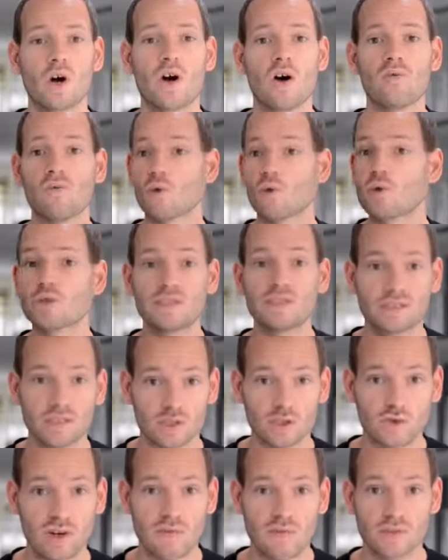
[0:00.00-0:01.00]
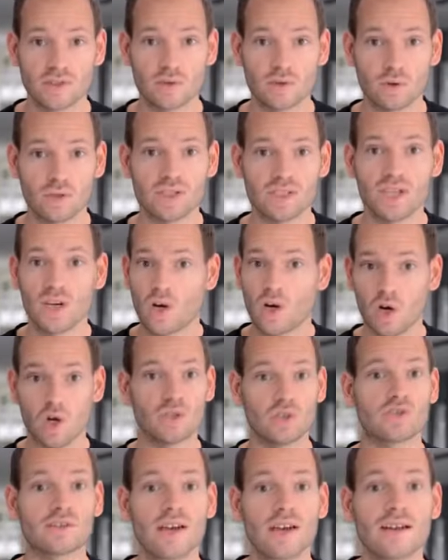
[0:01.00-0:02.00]
of losing the traffic source
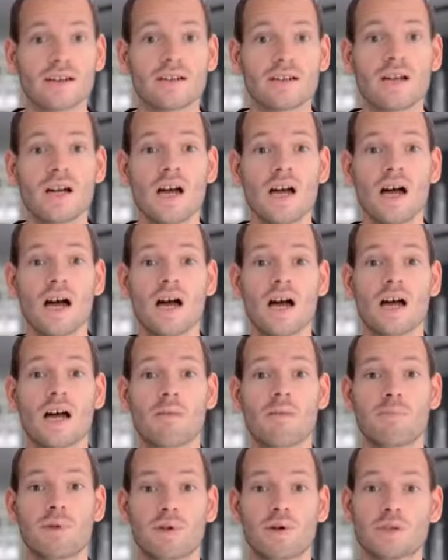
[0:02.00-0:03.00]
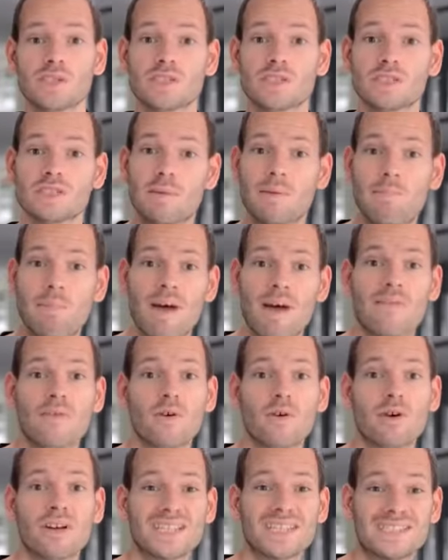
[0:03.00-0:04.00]
altogether because it's
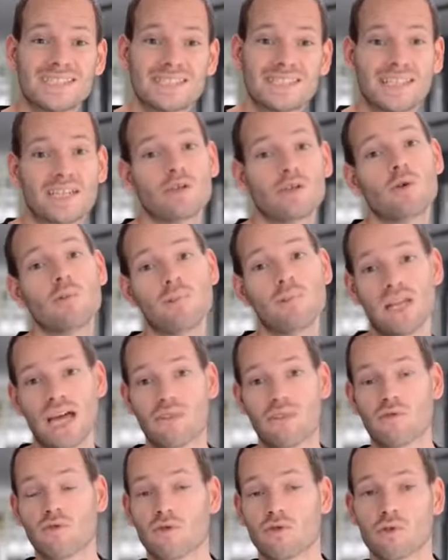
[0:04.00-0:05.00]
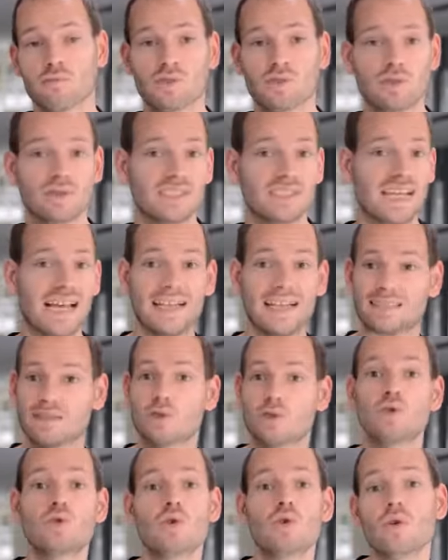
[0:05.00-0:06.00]
depending on a single platform such as
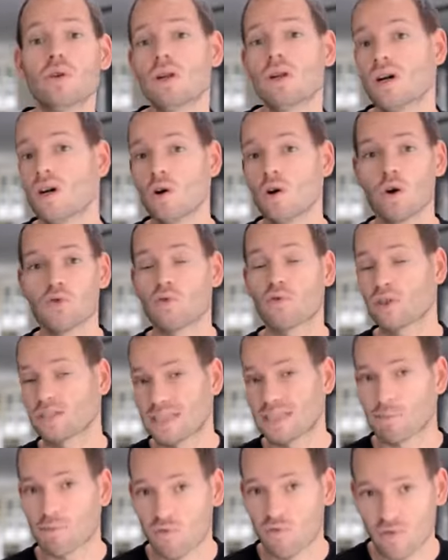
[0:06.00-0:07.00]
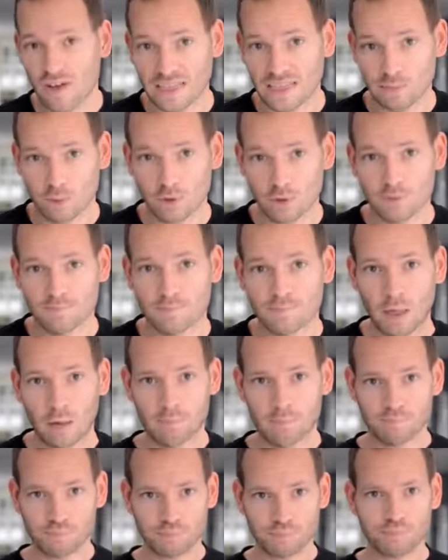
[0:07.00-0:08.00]
Google or, for example, Facebook.
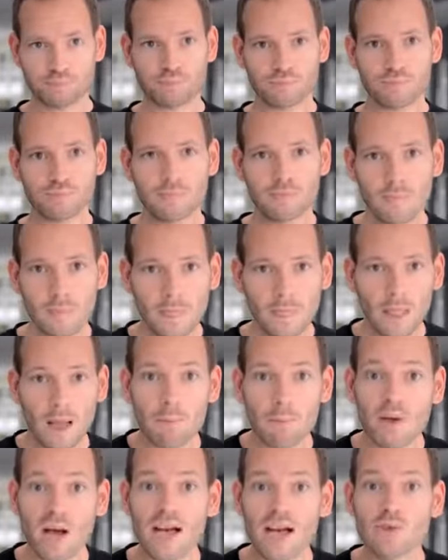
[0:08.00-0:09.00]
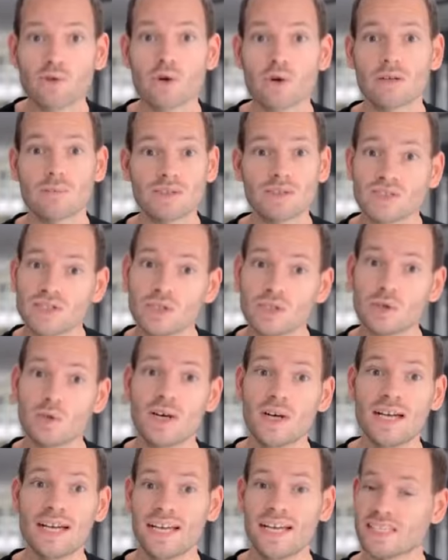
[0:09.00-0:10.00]
Now, behind door number
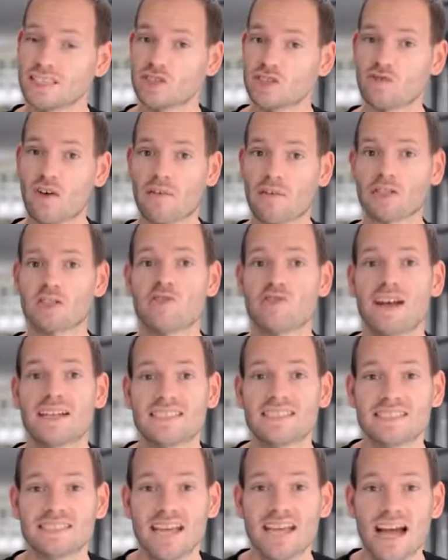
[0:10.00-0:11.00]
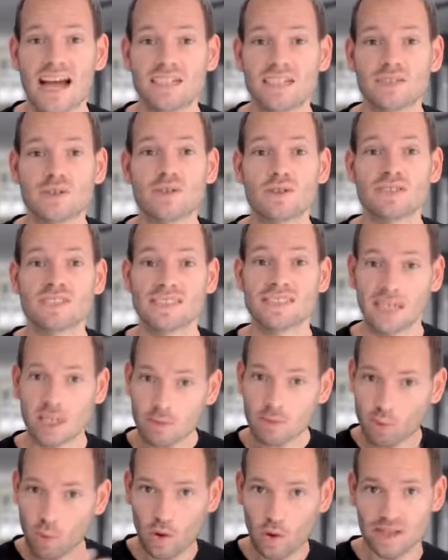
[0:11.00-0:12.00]
two is a traffic strategy that you can set
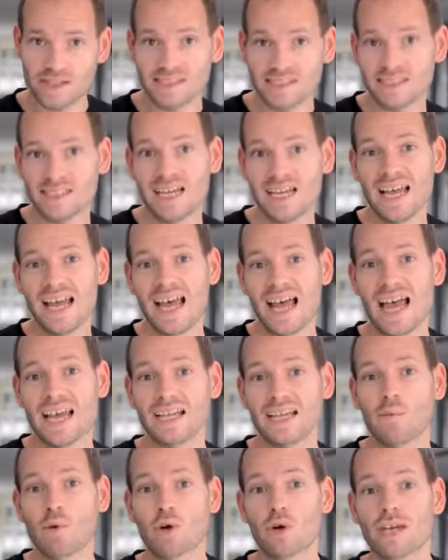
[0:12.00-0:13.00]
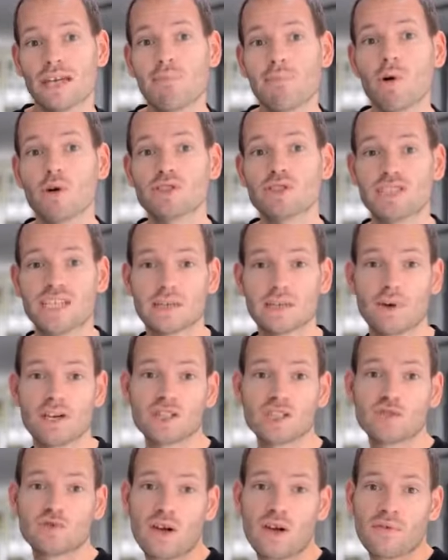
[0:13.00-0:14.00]
up once, and it will keep on
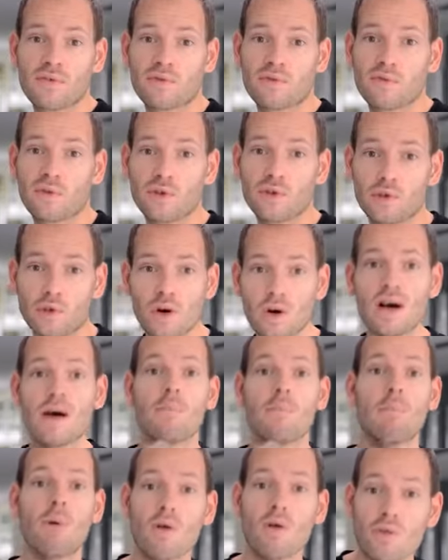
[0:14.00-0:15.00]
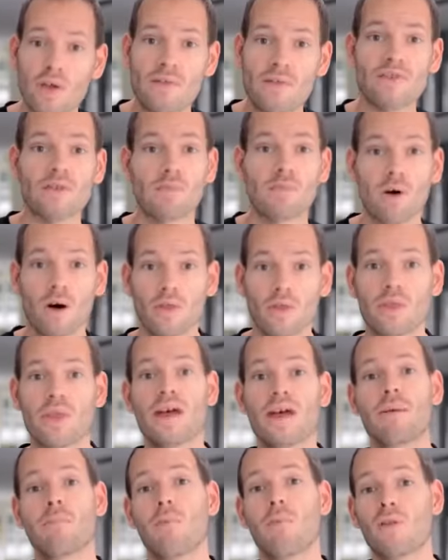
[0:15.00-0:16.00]
generating traffic for you month after month,
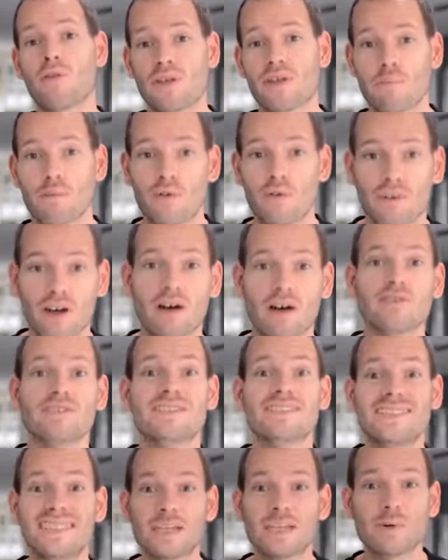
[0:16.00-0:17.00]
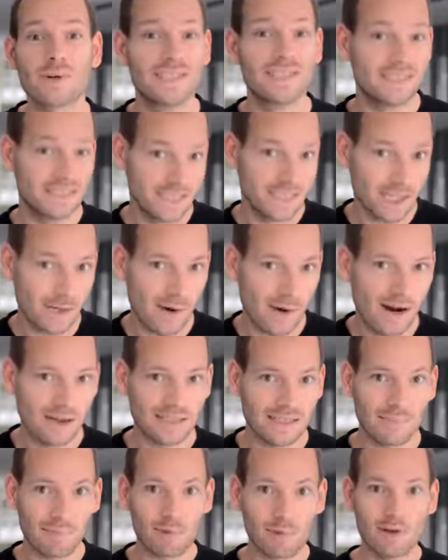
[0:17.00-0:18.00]
month in, month out, year in, year
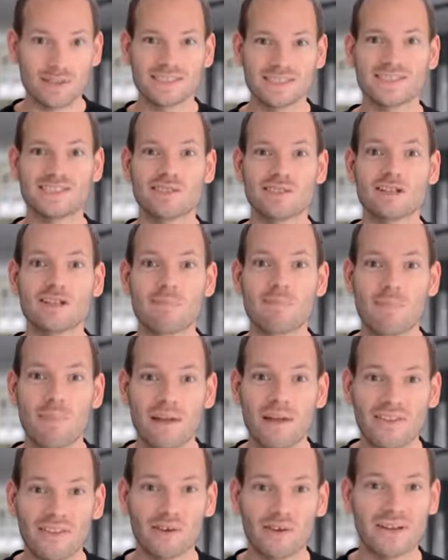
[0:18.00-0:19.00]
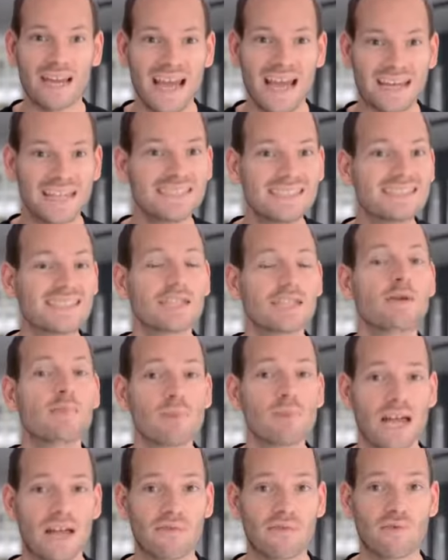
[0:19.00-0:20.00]
out. And plus, it's not depending on any single
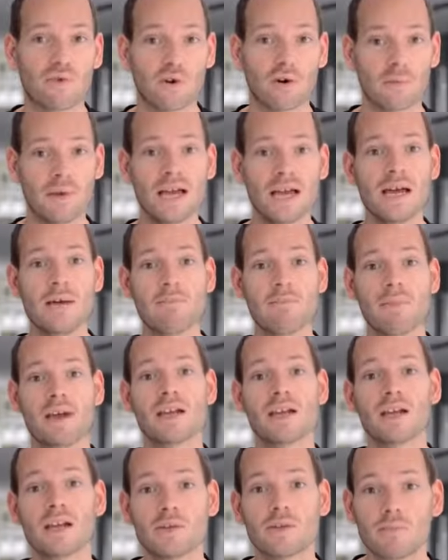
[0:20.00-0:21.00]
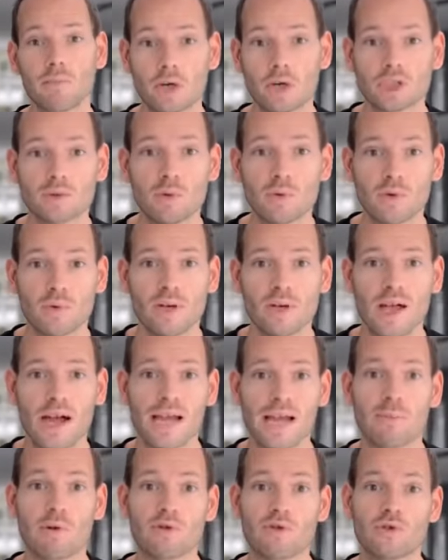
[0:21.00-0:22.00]
platform, making it much more
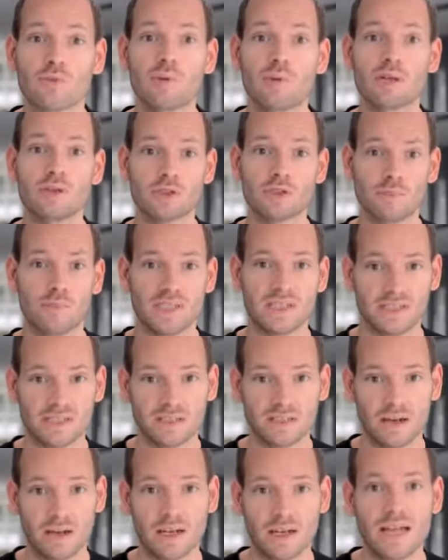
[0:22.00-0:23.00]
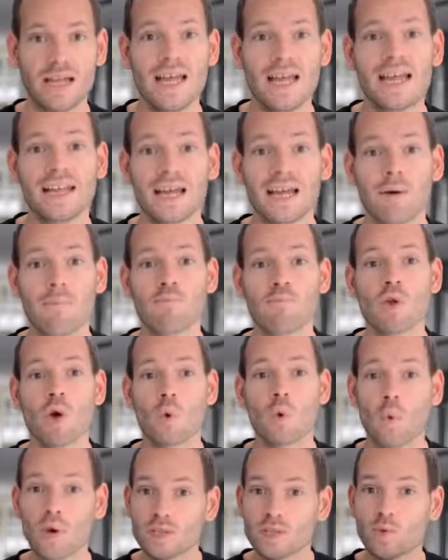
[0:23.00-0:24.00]
reliable to build your business on. Now,
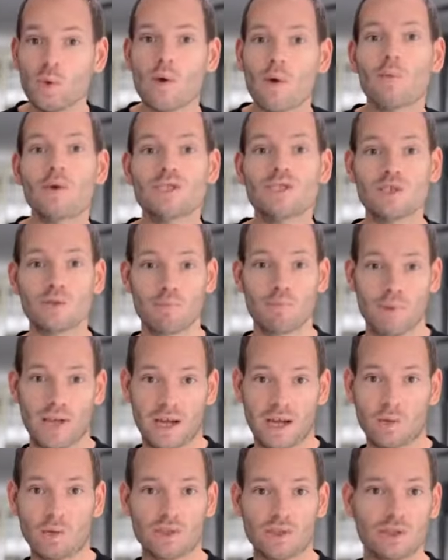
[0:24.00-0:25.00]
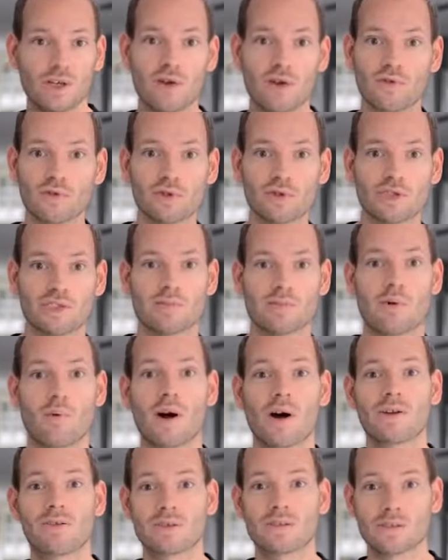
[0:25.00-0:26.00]
which one would you pick? Would you go for door number
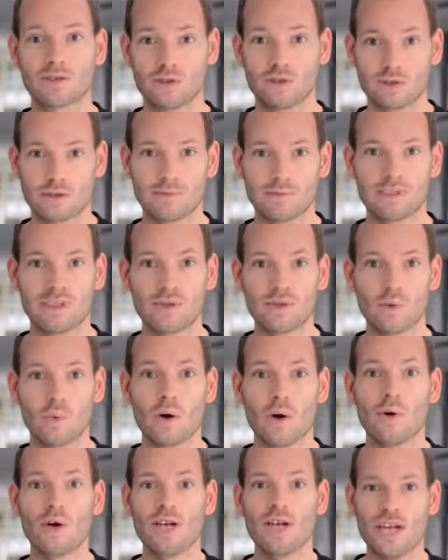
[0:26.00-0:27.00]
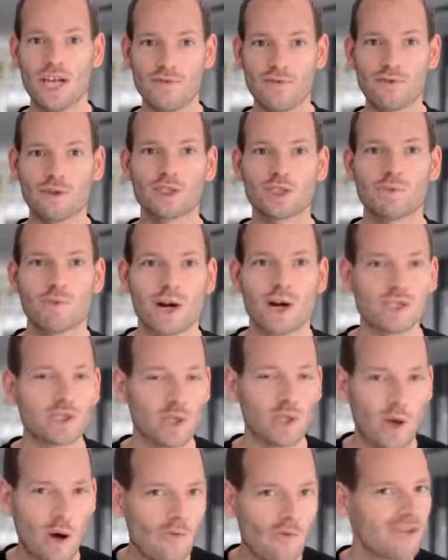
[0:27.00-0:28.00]
one or door number two? Well, if you're smart,
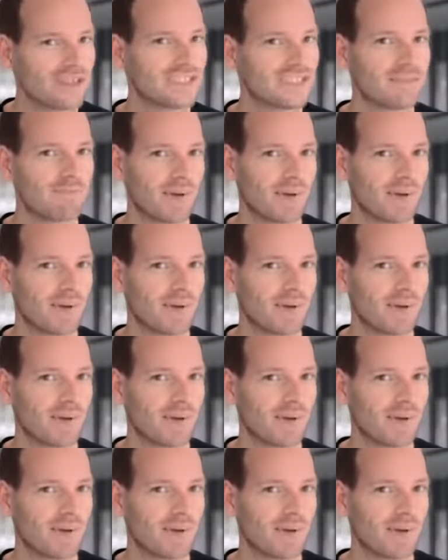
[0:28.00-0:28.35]
you'll obviously